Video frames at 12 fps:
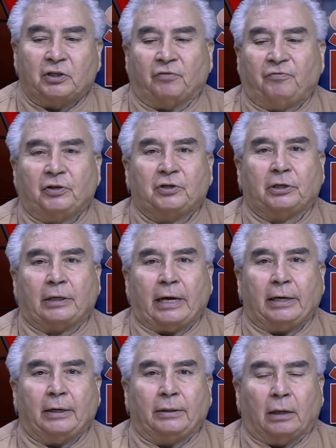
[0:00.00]

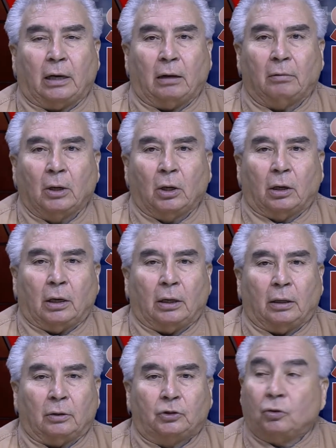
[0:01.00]
sophisticated uh,
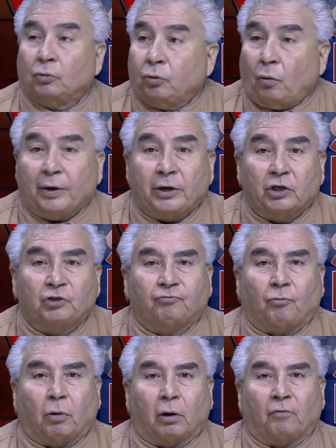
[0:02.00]
uh, to lawyers
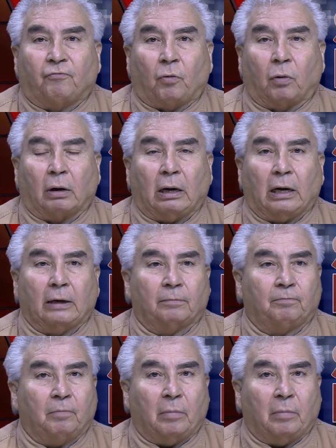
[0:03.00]
for for uh,